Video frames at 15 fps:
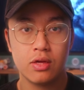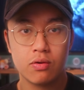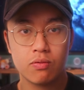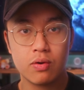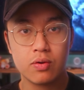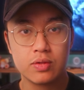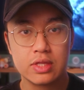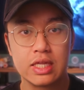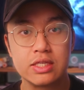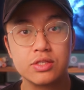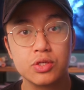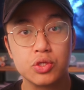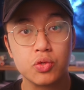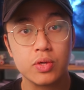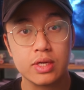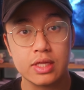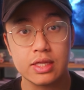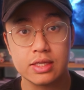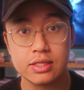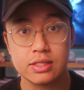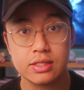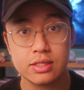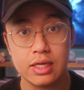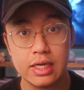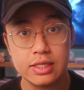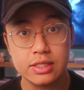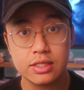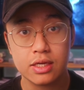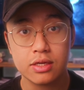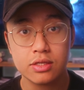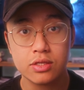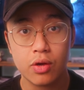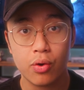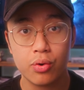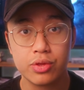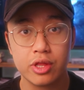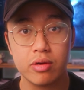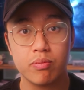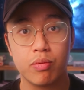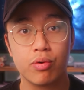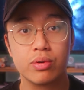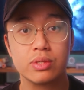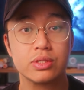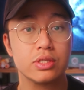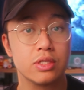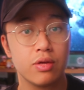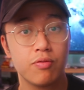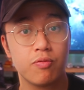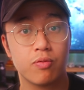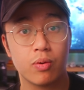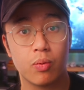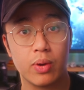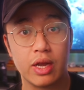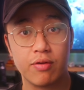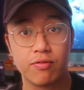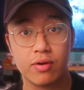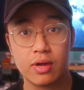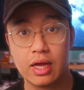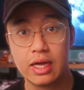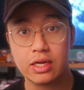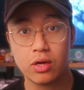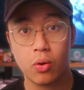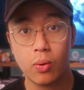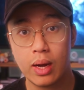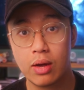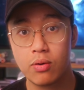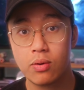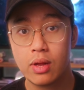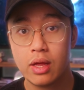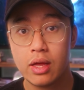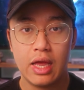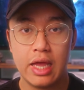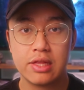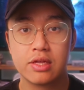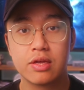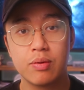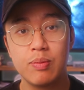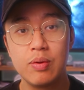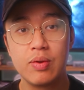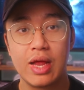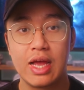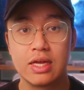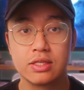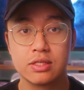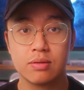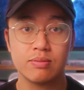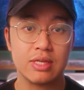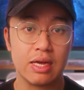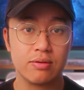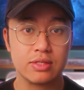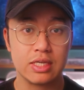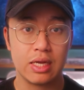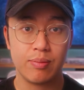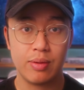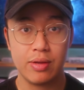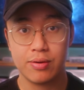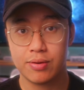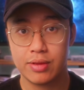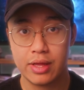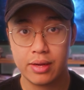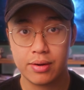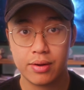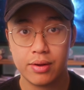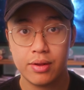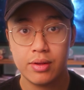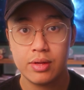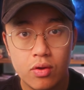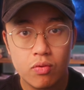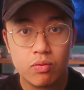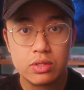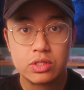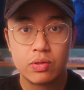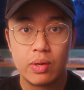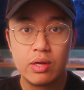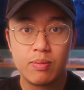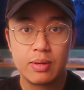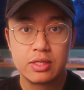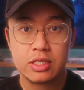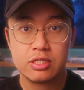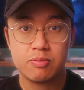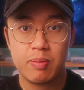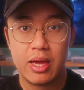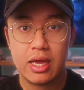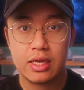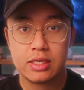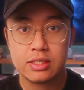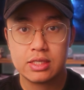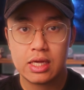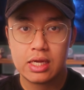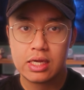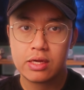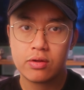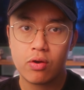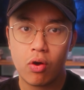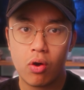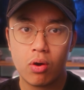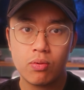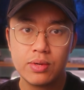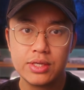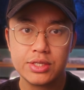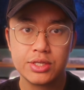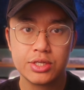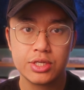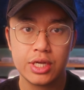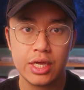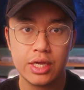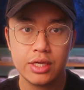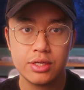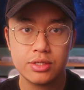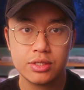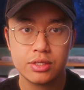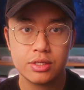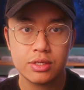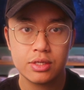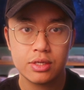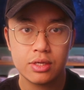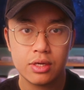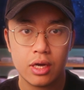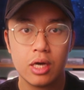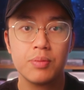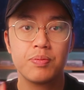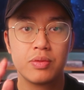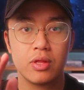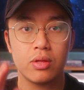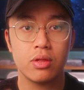Well, that's a short list. It does hold the important stuff for whenever I go out, and the commute has some downtime here and there. What's great about this bag is that I could always change up the